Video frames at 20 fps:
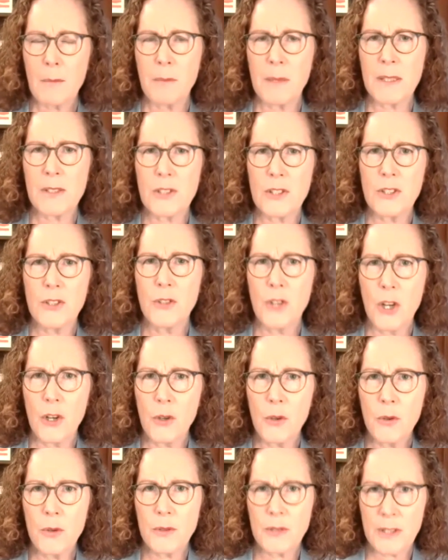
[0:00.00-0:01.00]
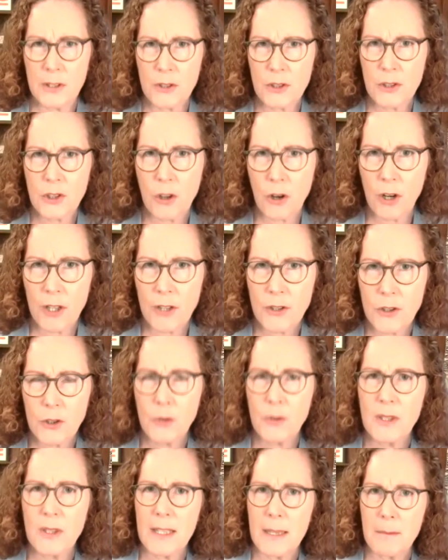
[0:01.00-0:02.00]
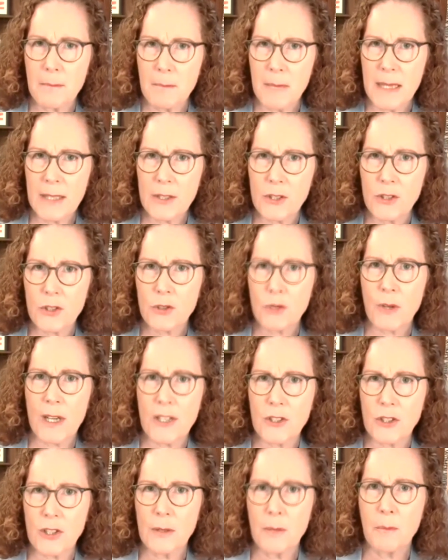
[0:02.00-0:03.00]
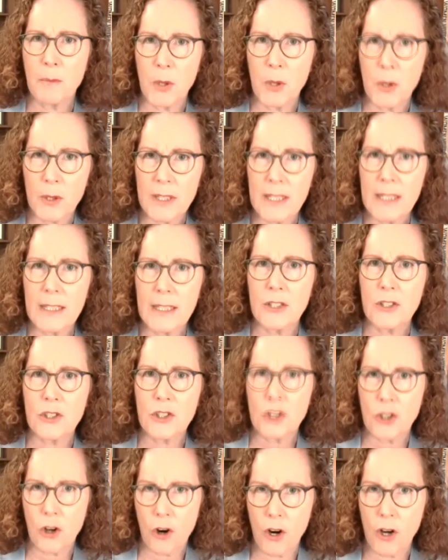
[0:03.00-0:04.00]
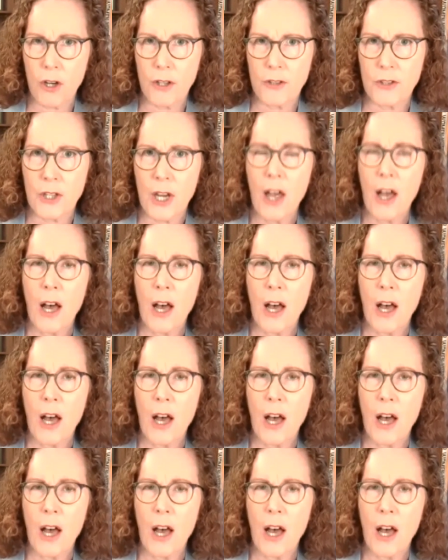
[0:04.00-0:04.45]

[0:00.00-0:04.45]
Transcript: But do you know who's in charge, who the administration put in charge